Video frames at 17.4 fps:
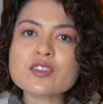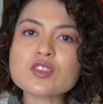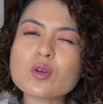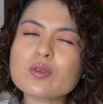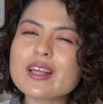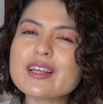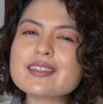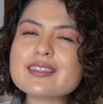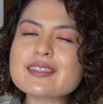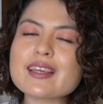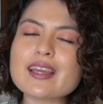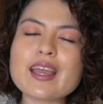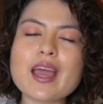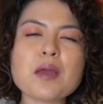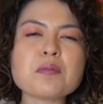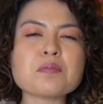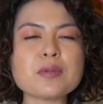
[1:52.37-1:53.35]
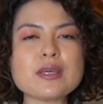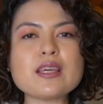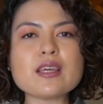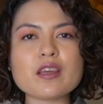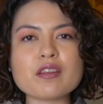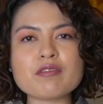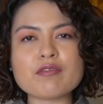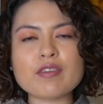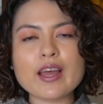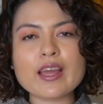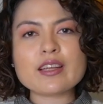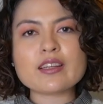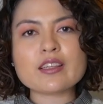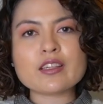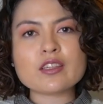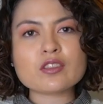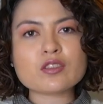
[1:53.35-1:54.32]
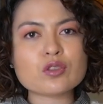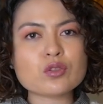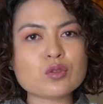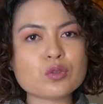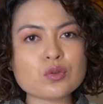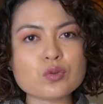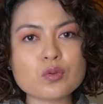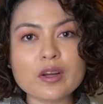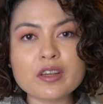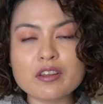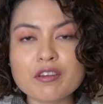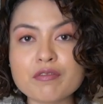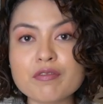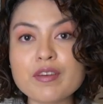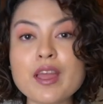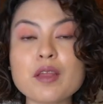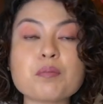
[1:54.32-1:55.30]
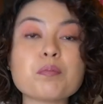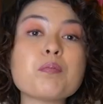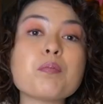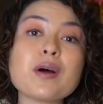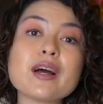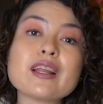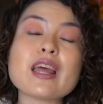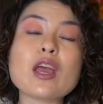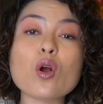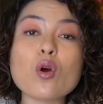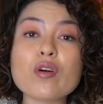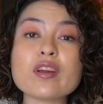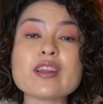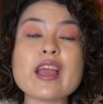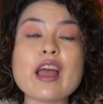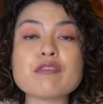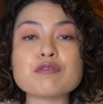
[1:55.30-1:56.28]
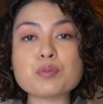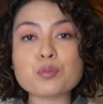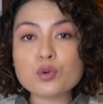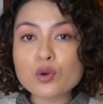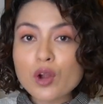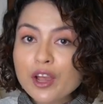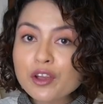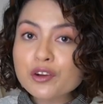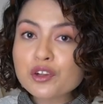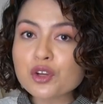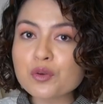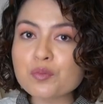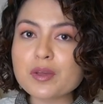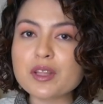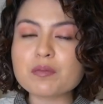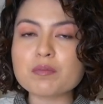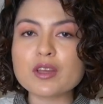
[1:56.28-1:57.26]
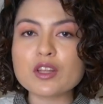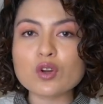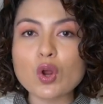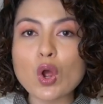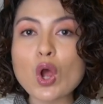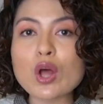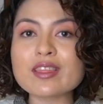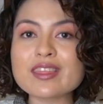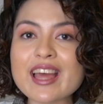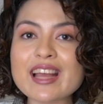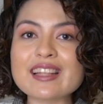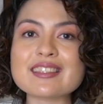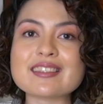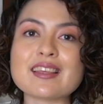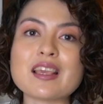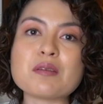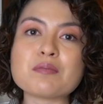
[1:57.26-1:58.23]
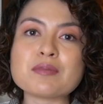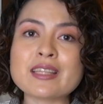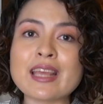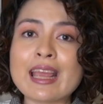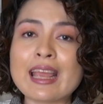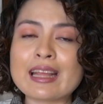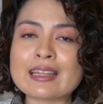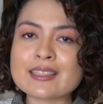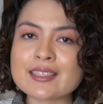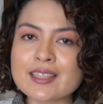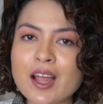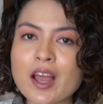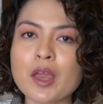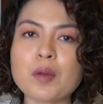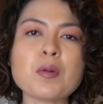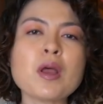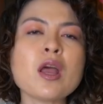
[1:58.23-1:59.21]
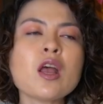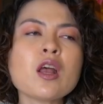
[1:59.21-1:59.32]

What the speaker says: So let's say I'm being invited to an event, but I already have a prior commitment on that same day and time.